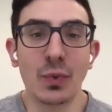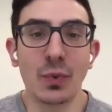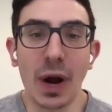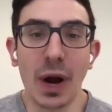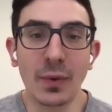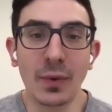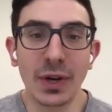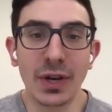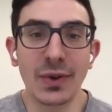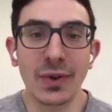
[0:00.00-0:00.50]

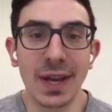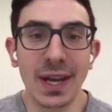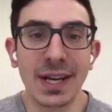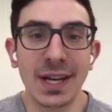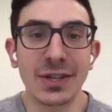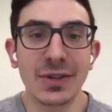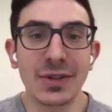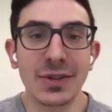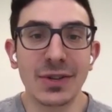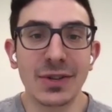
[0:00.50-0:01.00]
Right when you get
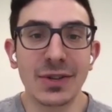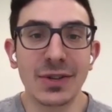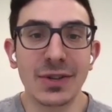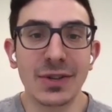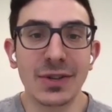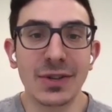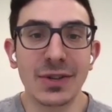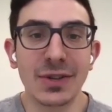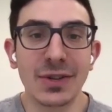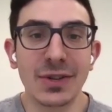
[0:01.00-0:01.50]
into
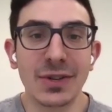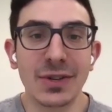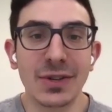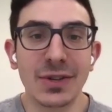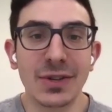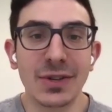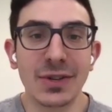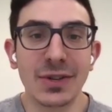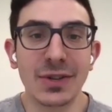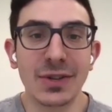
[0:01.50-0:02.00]
it, you
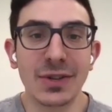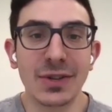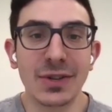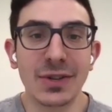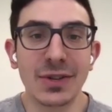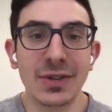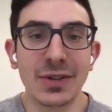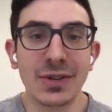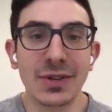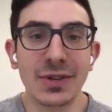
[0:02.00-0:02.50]
realize
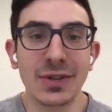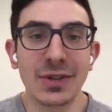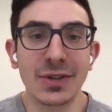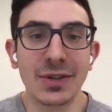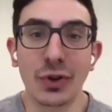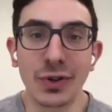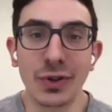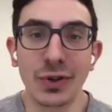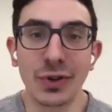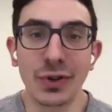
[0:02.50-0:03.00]
quickly, or the
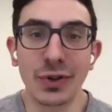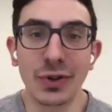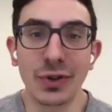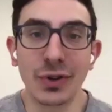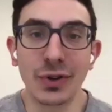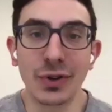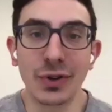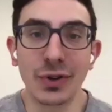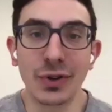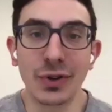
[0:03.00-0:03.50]
good
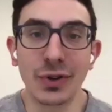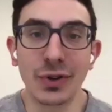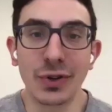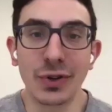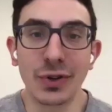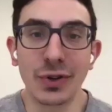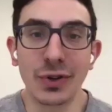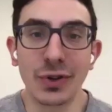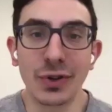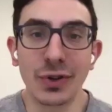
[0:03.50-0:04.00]
sellers, the good
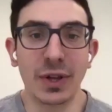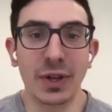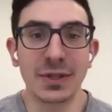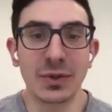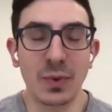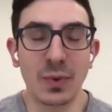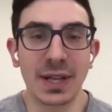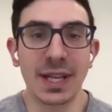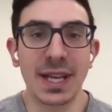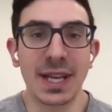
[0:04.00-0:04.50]
salespeople
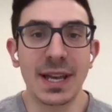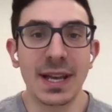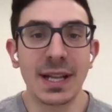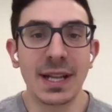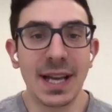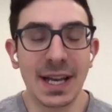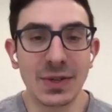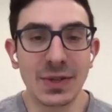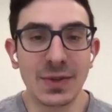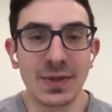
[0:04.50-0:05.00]
realize
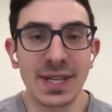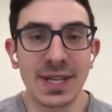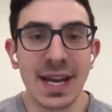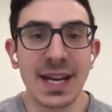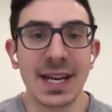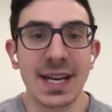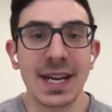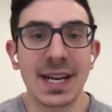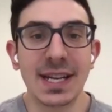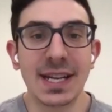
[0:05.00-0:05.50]
quickly,
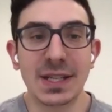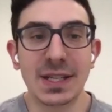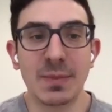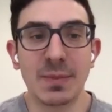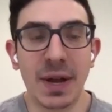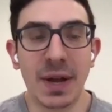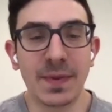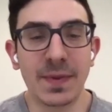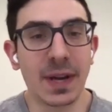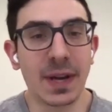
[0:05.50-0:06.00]
as you
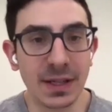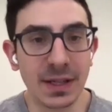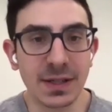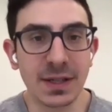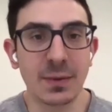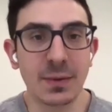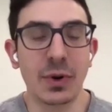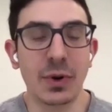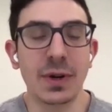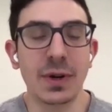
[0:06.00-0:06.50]
stated,
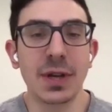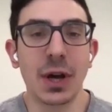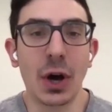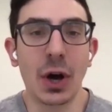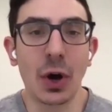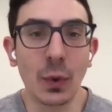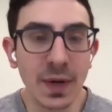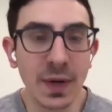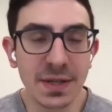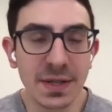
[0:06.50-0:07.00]
it's about the
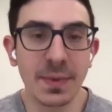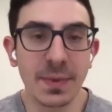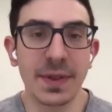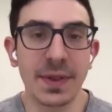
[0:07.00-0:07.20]
customer.